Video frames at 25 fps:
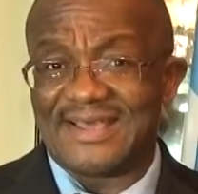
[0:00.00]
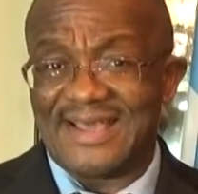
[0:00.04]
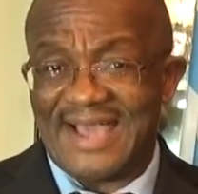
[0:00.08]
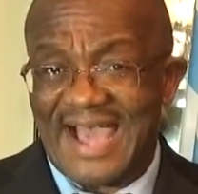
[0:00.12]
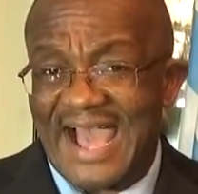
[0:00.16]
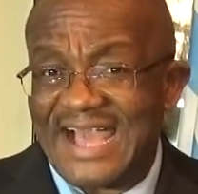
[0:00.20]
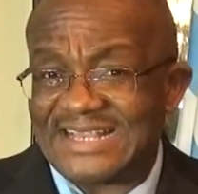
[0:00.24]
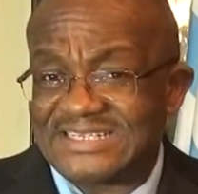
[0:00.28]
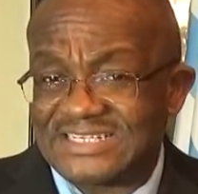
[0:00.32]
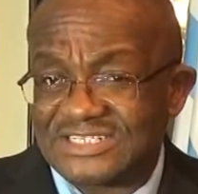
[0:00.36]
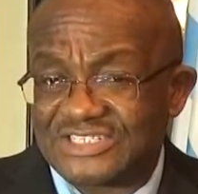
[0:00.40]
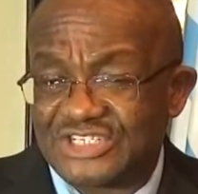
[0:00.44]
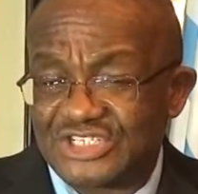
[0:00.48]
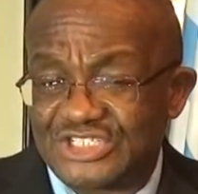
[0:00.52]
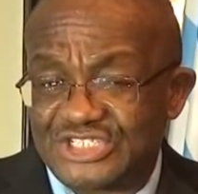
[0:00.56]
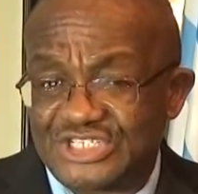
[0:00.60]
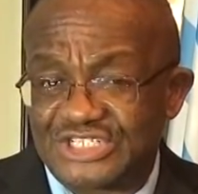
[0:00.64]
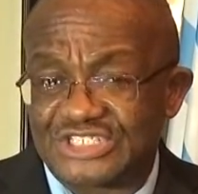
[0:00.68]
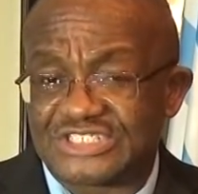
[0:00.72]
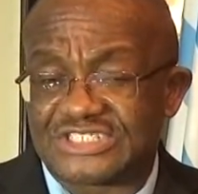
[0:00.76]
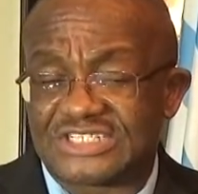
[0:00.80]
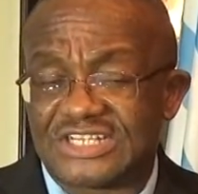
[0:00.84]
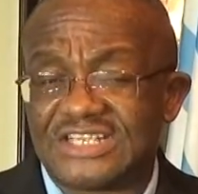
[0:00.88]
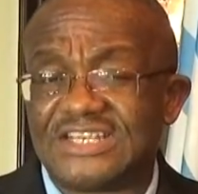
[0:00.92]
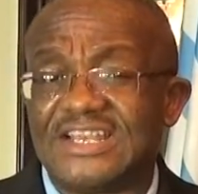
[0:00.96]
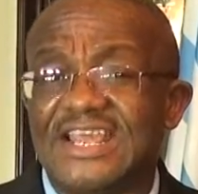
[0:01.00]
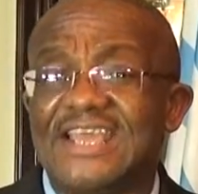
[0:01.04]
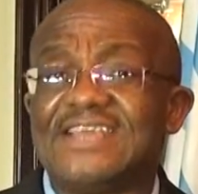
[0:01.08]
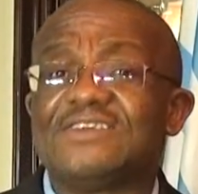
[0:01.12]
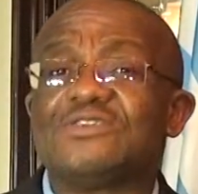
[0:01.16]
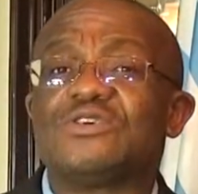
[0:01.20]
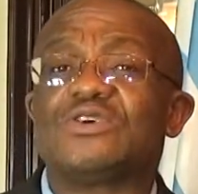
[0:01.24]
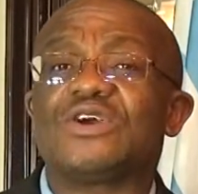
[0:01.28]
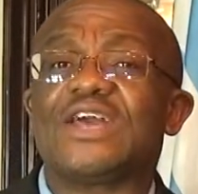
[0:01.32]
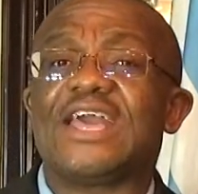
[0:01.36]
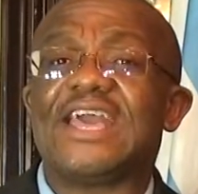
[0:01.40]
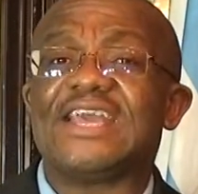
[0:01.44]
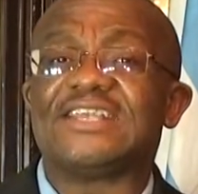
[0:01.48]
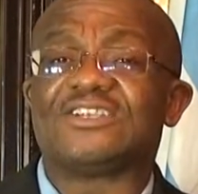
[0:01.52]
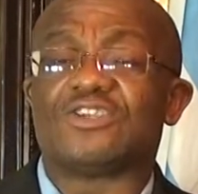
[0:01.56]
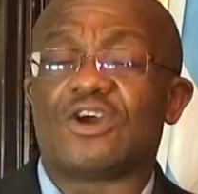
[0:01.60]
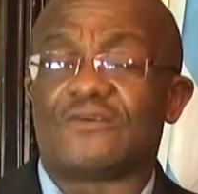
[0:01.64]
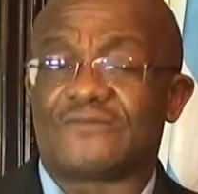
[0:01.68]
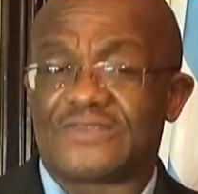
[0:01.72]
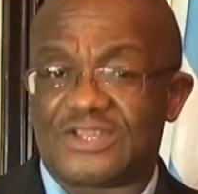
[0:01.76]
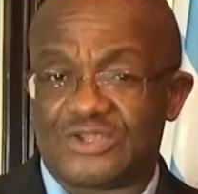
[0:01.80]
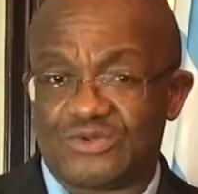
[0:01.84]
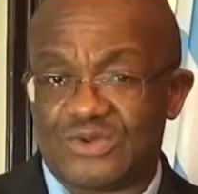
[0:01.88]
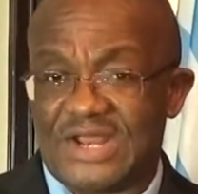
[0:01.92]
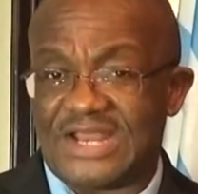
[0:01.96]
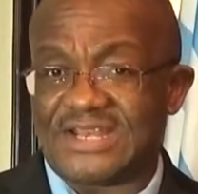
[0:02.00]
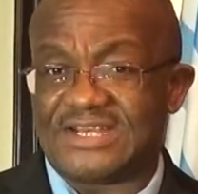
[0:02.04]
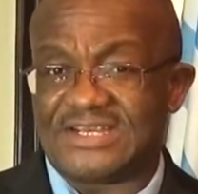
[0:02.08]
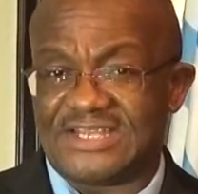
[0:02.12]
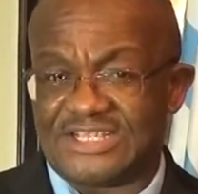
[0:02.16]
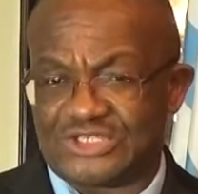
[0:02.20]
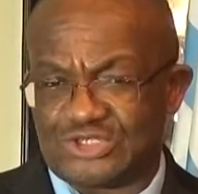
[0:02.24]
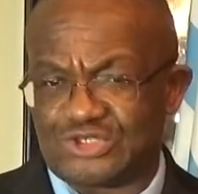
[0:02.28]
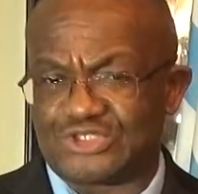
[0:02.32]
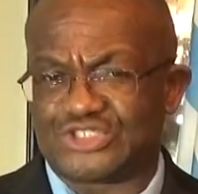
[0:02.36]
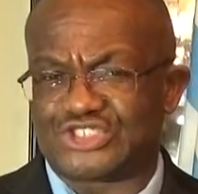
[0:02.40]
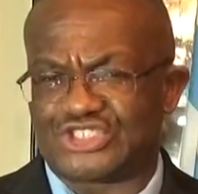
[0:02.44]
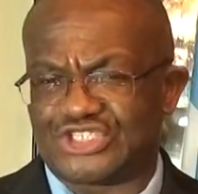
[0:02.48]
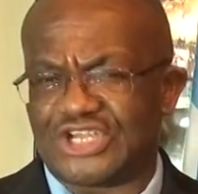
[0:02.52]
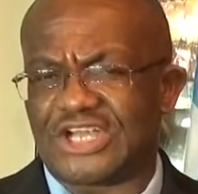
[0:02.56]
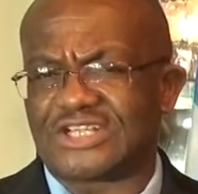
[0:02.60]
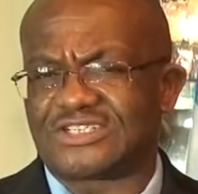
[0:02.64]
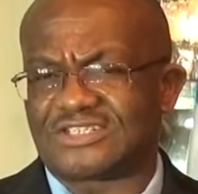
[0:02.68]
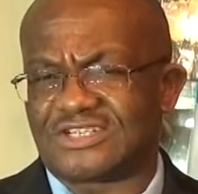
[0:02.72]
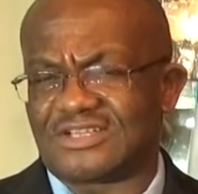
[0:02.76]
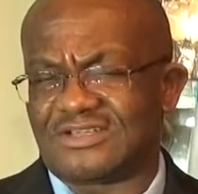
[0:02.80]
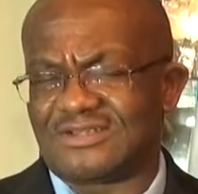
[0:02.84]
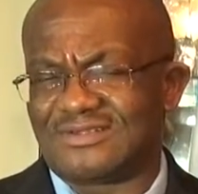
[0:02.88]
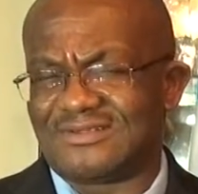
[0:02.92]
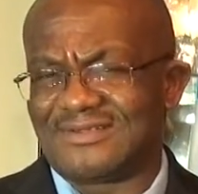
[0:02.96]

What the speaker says: Article 1608 of the United Nations Charter,